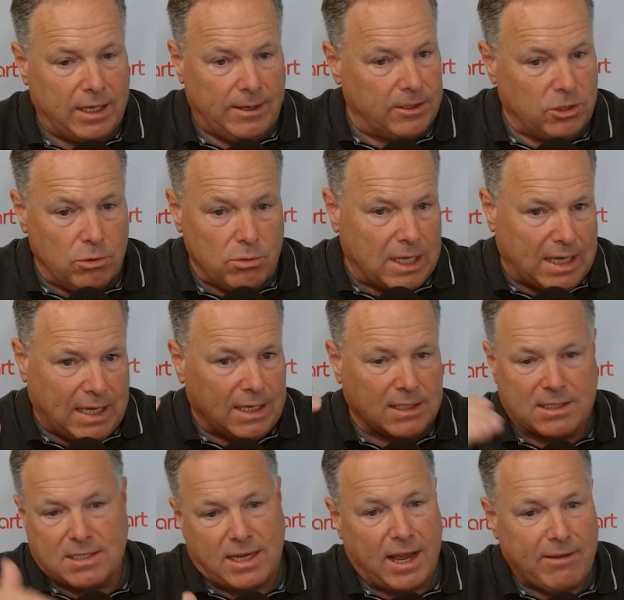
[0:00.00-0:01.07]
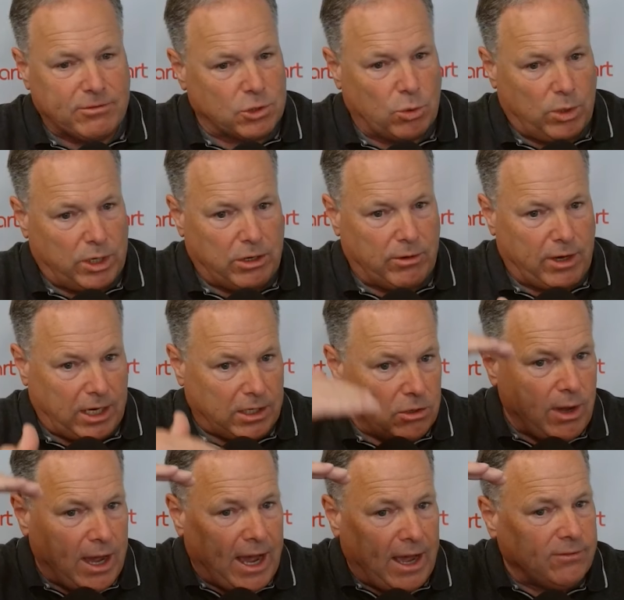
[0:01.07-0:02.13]
you can't staff 20 grand
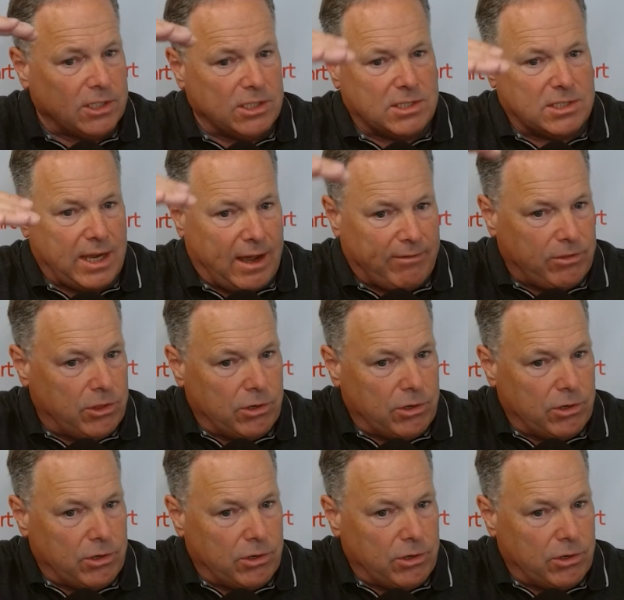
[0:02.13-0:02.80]
you have to staff